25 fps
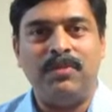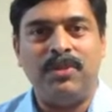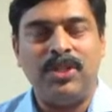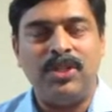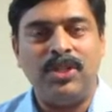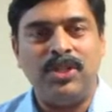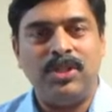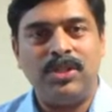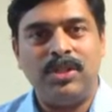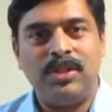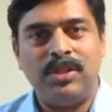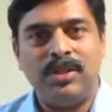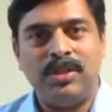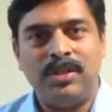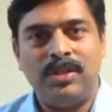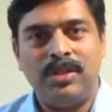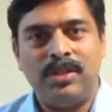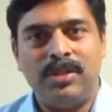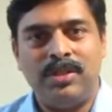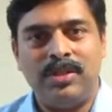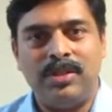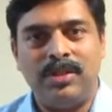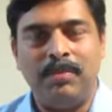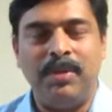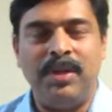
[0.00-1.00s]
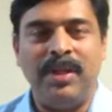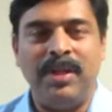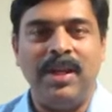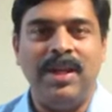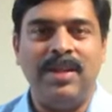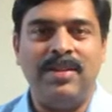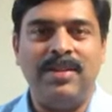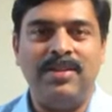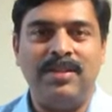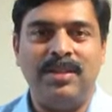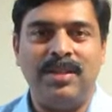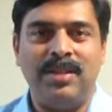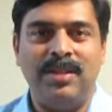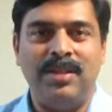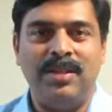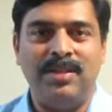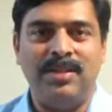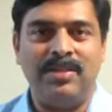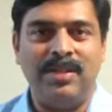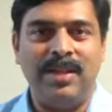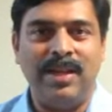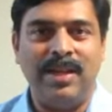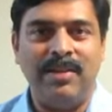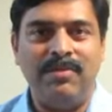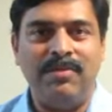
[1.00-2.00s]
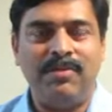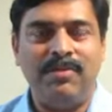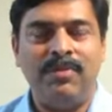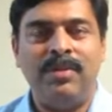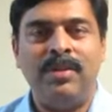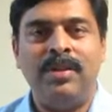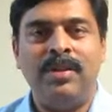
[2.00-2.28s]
wish somebody has in his life,